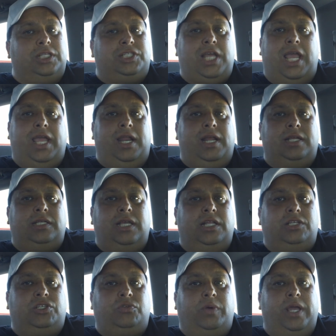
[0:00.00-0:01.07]
the tanginess it,
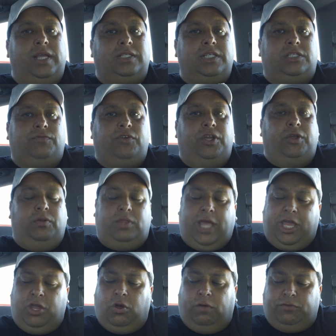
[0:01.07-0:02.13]
it swings. It's for you.
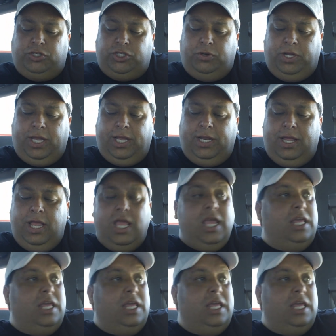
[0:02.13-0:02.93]
Thank you all for tuning in.